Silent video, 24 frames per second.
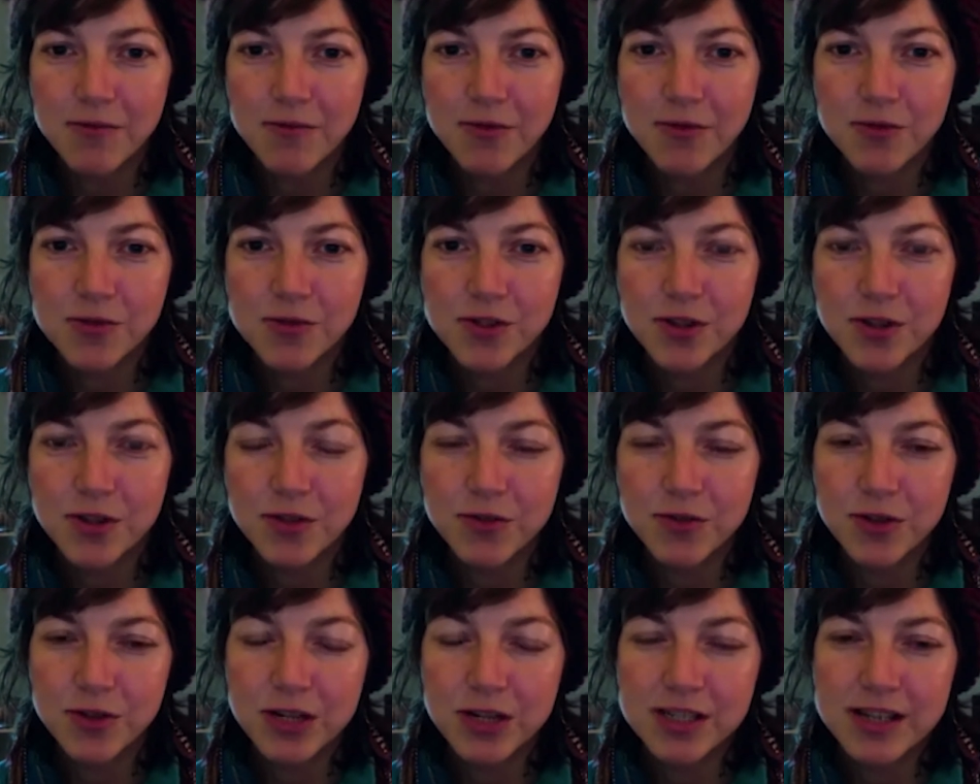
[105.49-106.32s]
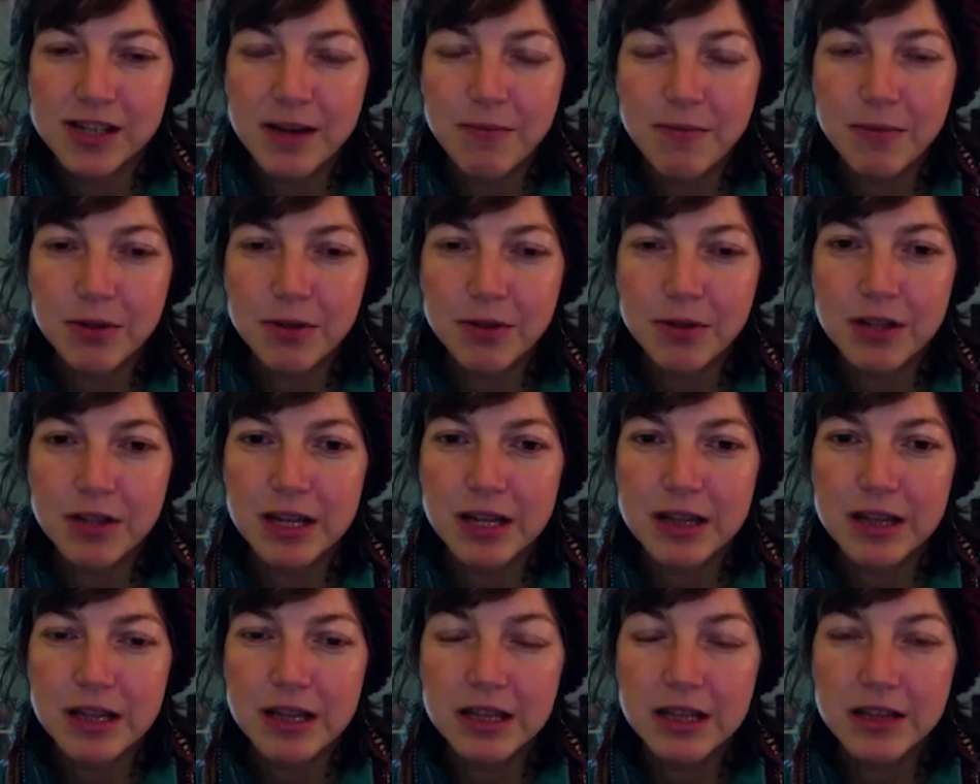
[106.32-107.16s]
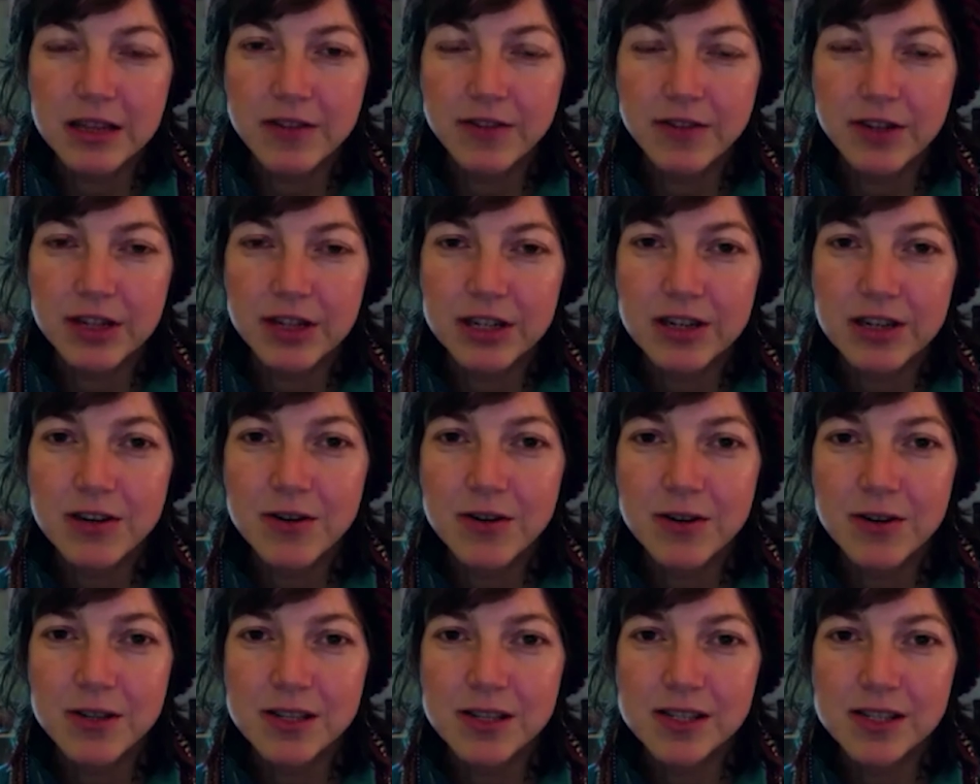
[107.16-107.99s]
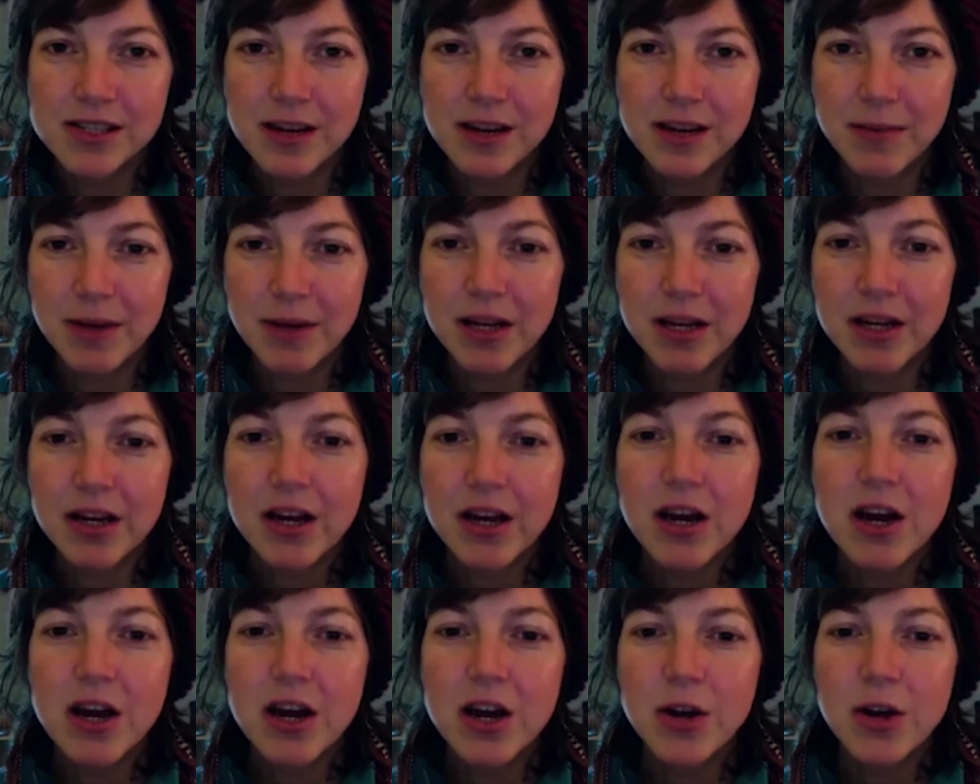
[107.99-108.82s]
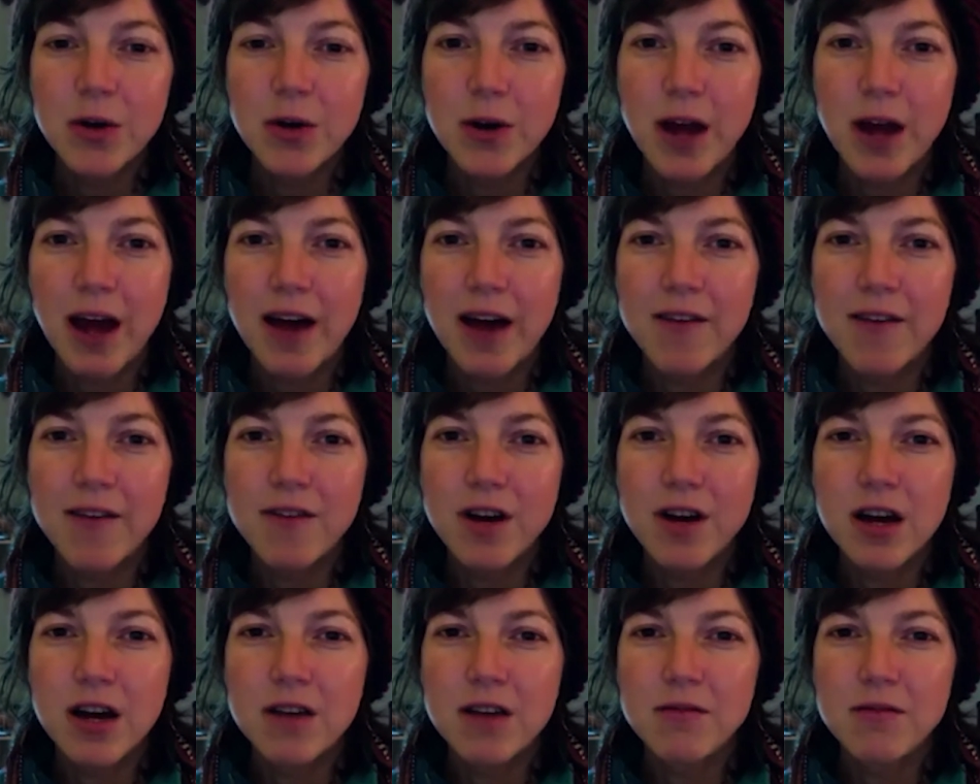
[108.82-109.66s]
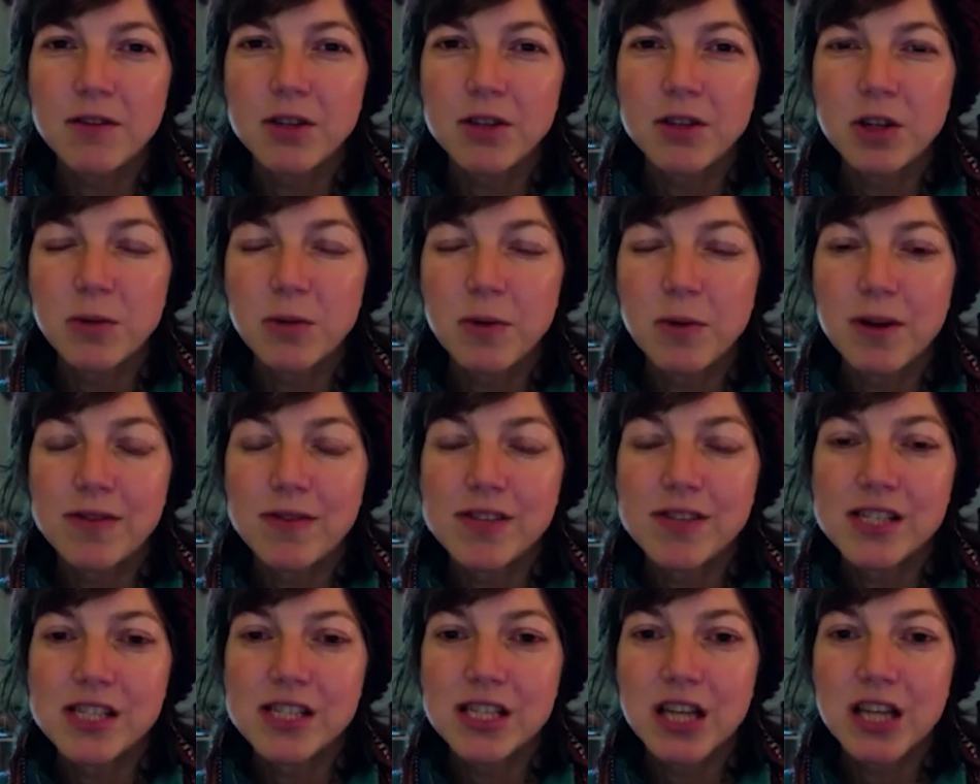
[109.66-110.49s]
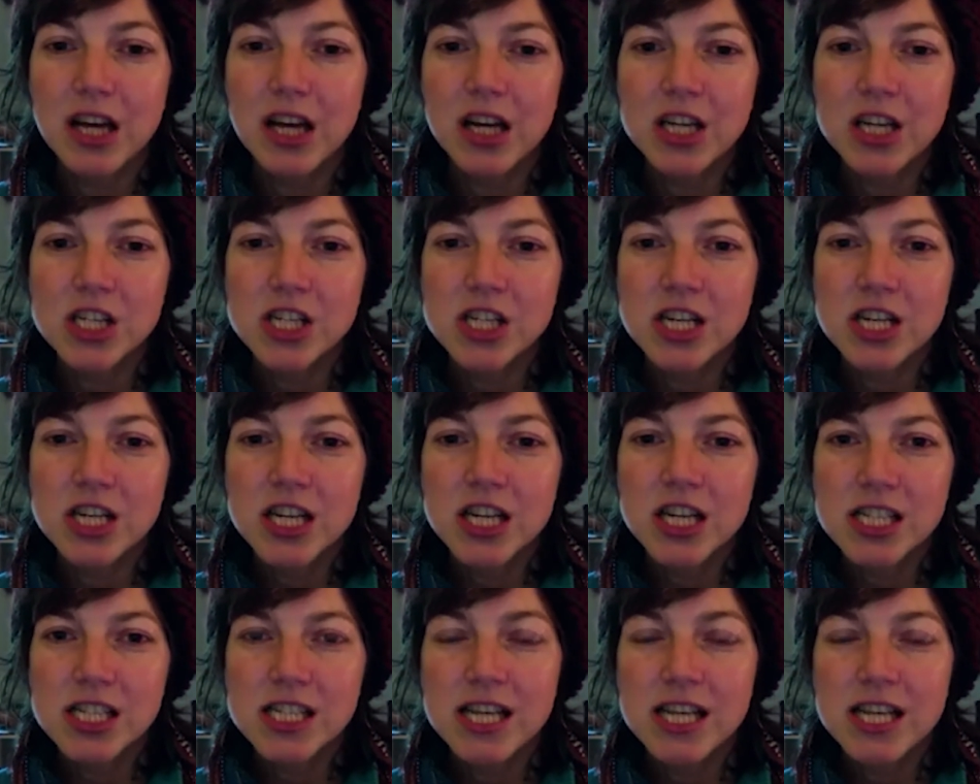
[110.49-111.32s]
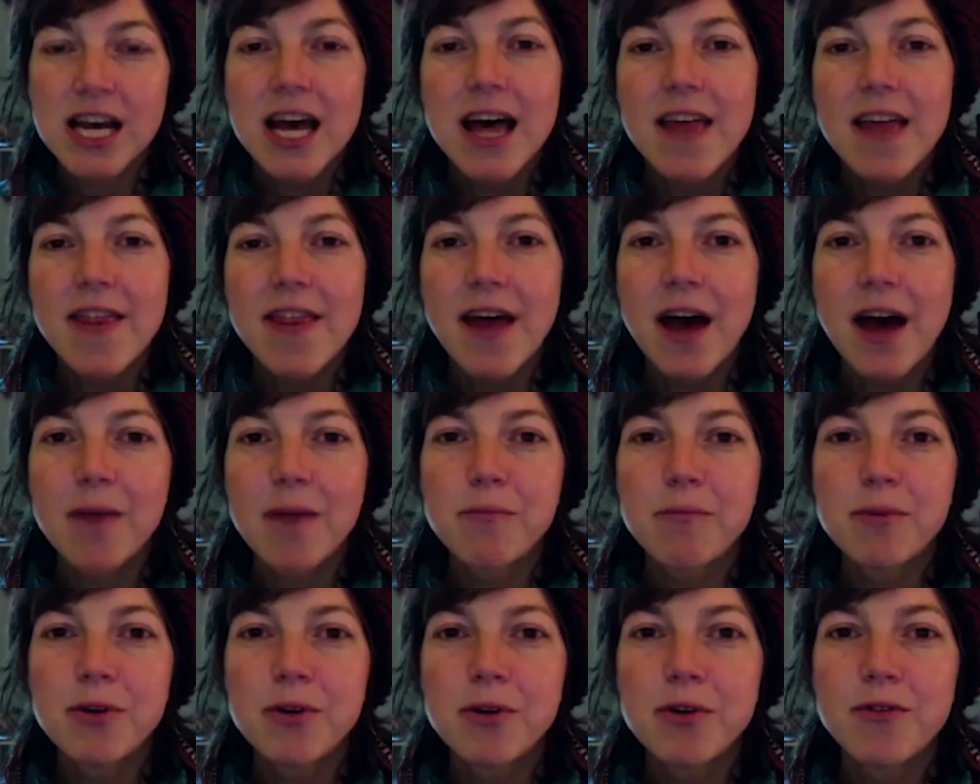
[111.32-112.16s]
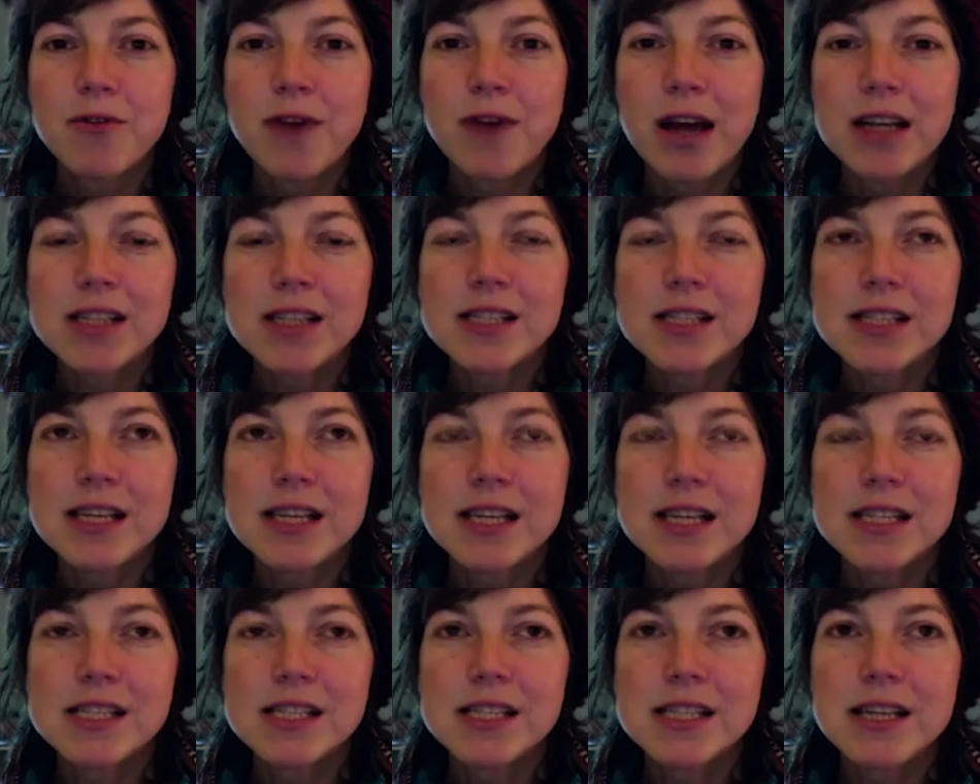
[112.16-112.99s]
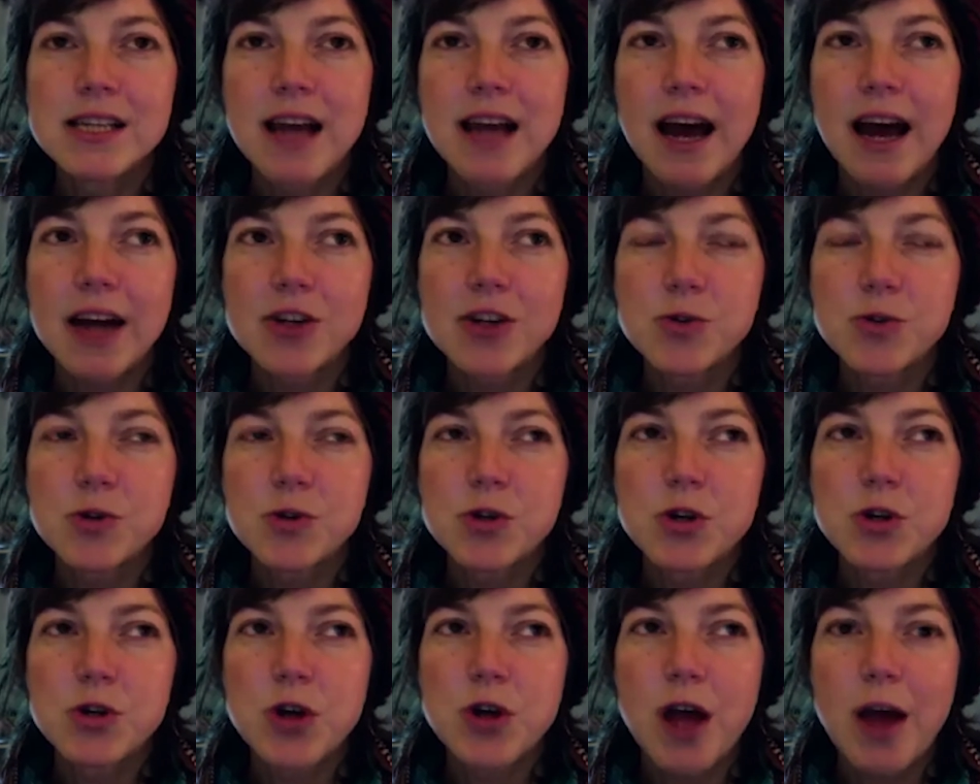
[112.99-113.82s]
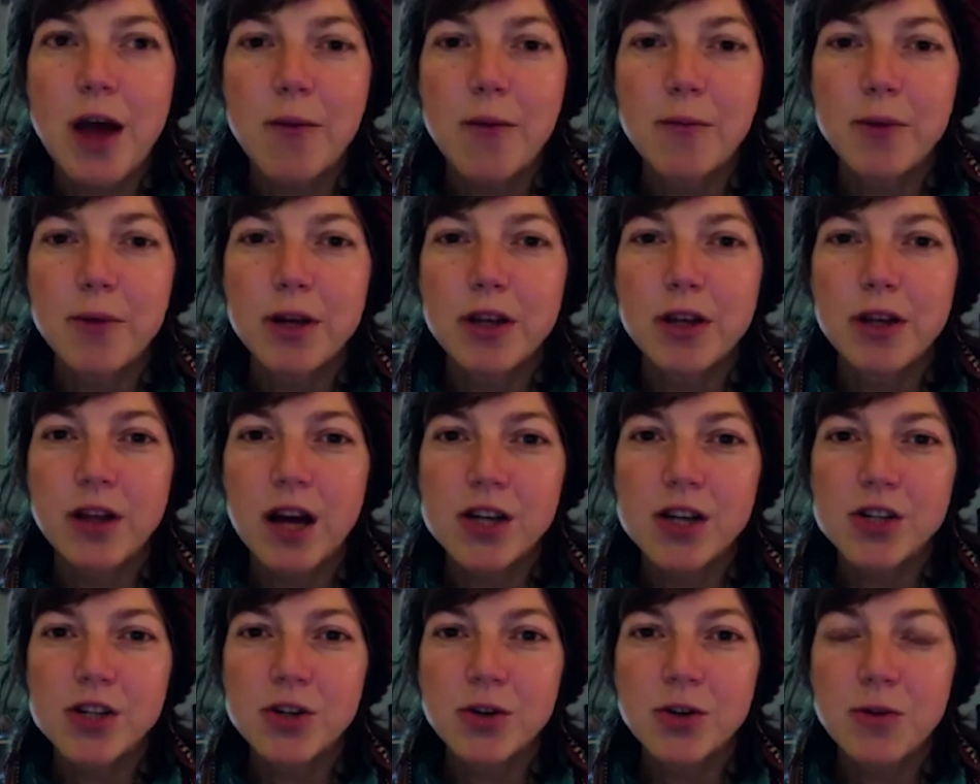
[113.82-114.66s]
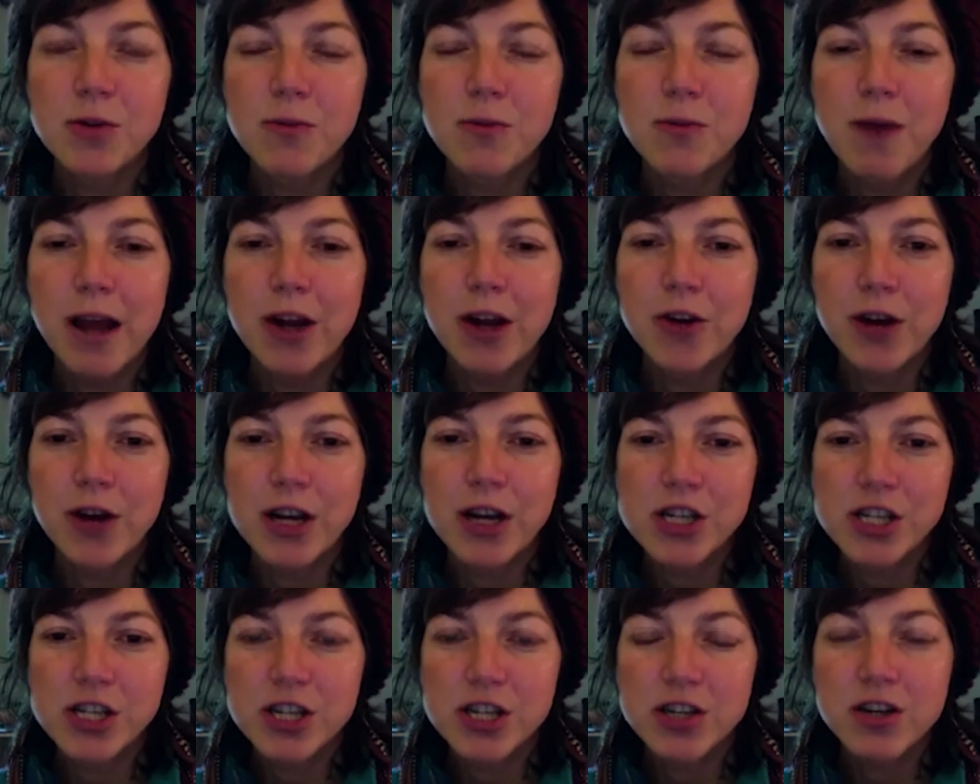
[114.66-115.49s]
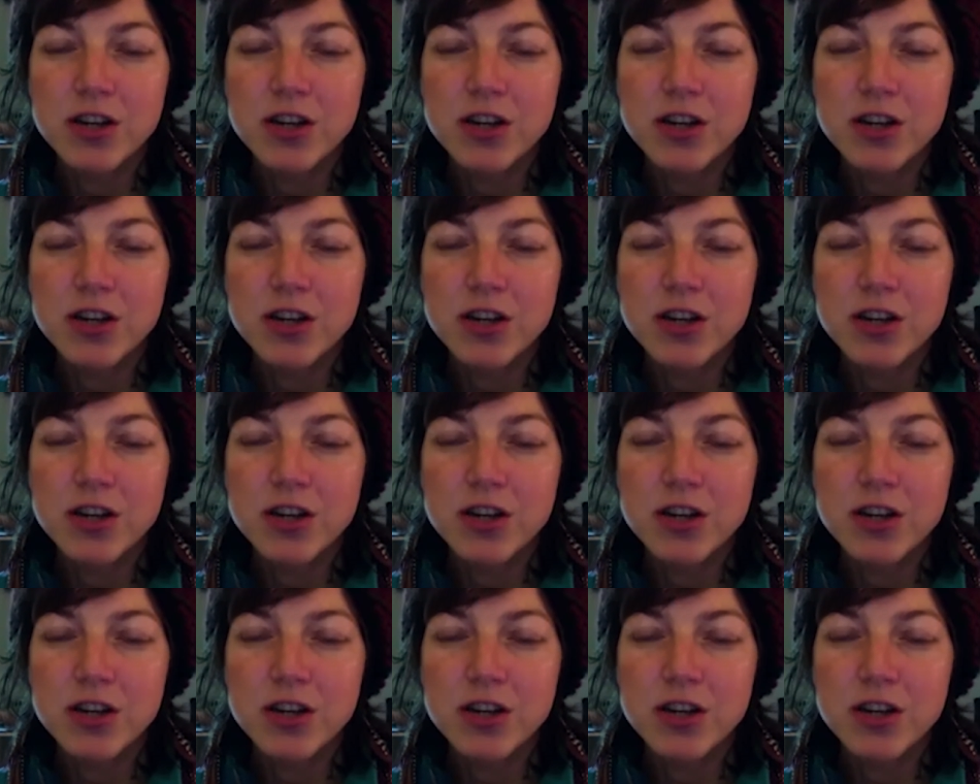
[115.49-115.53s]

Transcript: So for example, like the liver or the stomach could have a little bit of sluggishness that prevents its natural embryological migration,